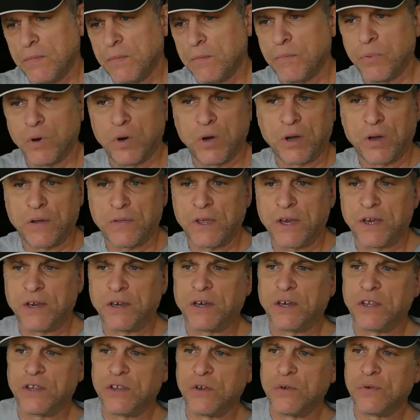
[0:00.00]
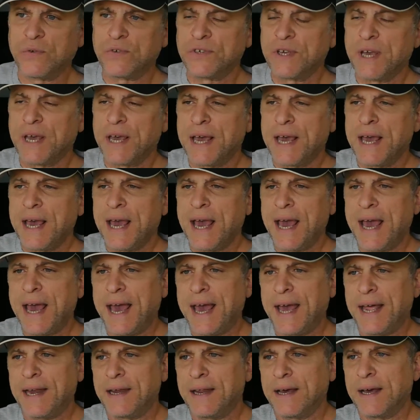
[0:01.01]
book that you can use,
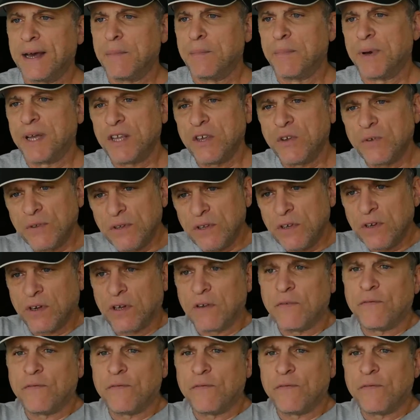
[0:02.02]
and but you can